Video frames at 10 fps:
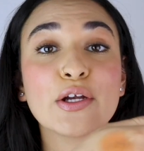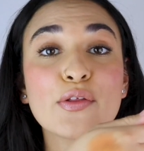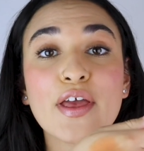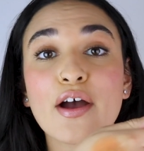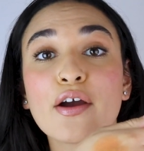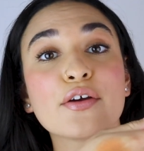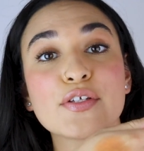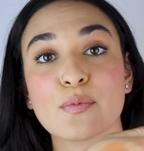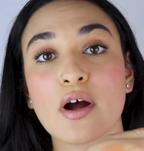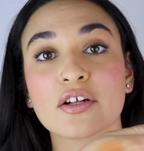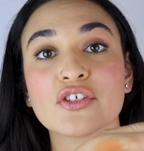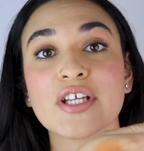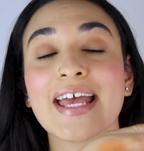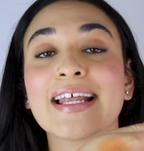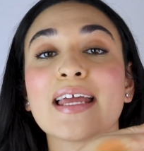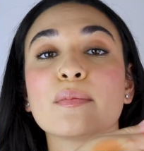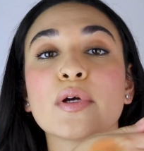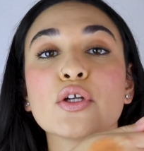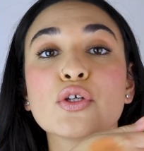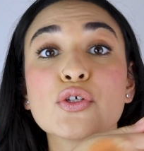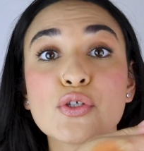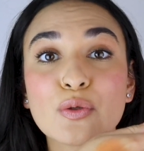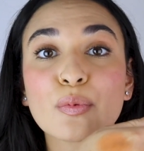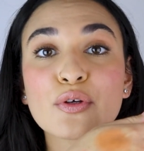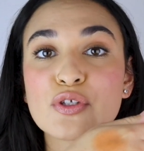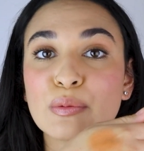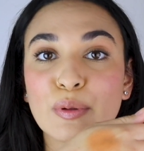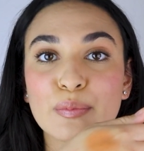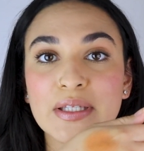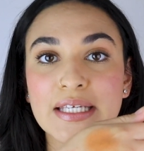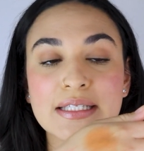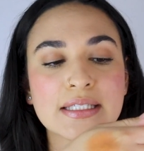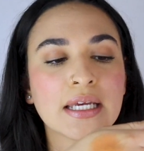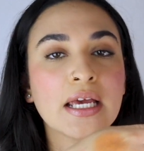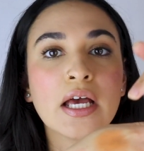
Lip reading: Here they are swatched, and I am super, super pleased.